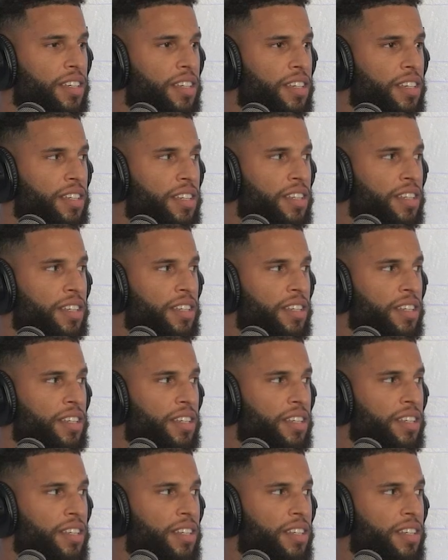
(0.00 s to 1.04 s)

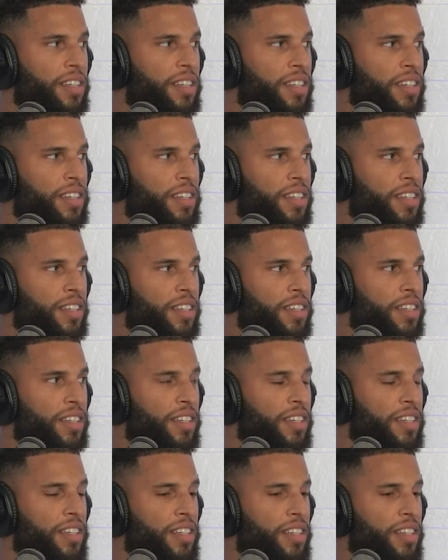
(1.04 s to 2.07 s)

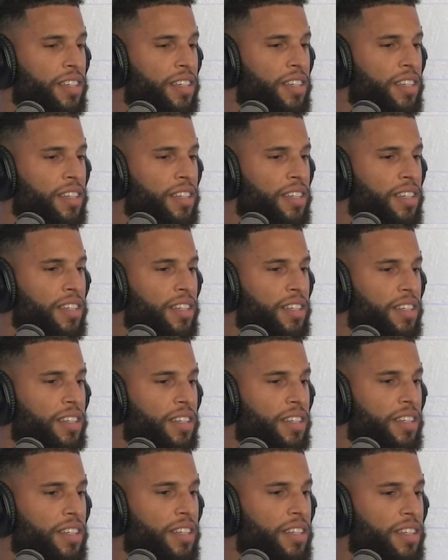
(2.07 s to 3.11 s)

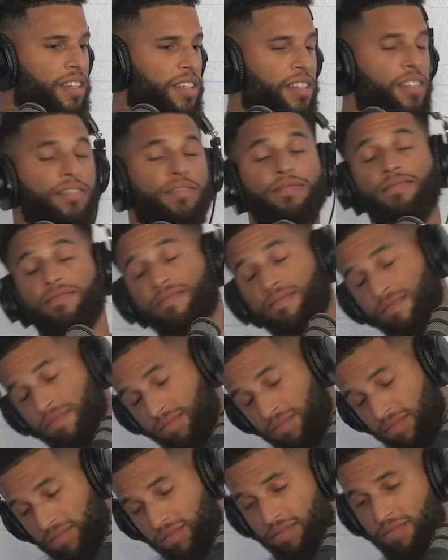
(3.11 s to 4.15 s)

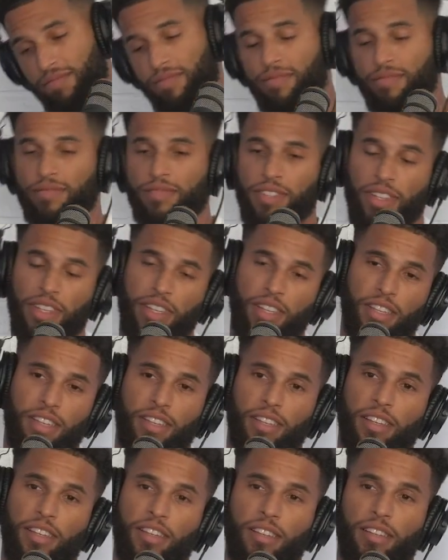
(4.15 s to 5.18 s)

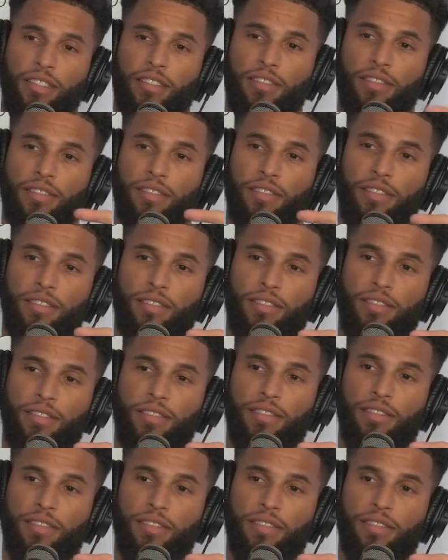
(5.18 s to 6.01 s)
(not speaking)